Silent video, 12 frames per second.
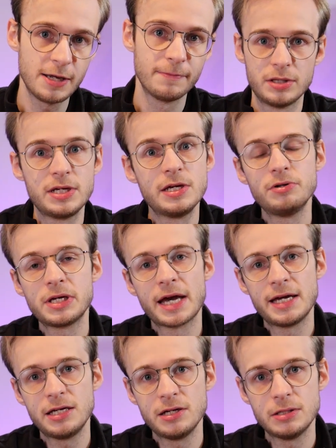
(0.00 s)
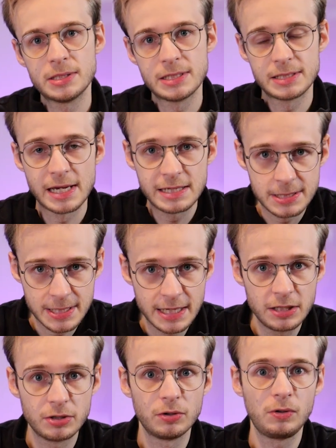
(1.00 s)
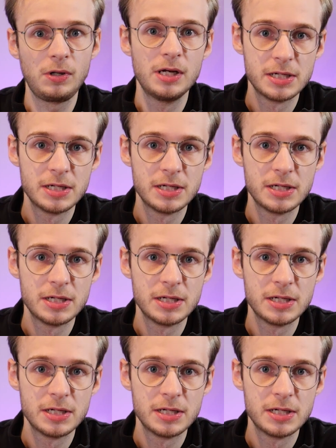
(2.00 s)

The UK uses a single